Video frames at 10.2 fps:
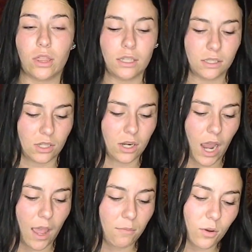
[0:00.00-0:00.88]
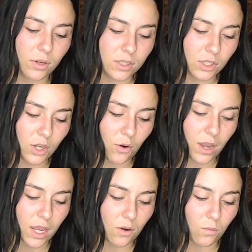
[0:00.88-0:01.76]
this look, I am going to go
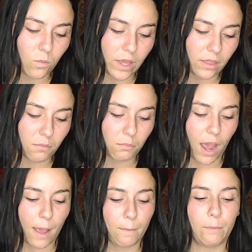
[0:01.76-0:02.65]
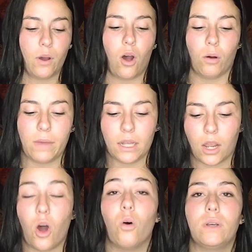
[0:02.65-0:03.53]
in with my pomade.
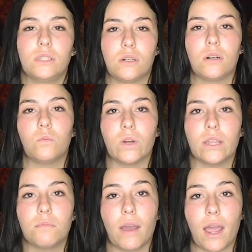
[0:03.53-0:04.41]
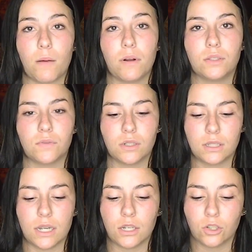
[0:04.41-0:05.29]
I always start with my eyebrows first
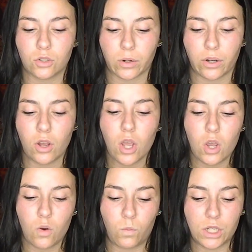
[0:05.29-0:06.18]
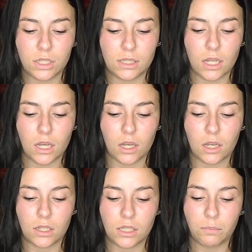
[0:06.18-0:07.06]
in any tutorial, which is
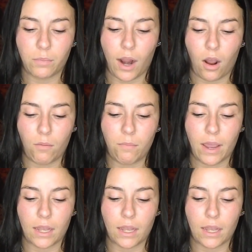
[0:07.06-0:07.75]
the Dip Brow by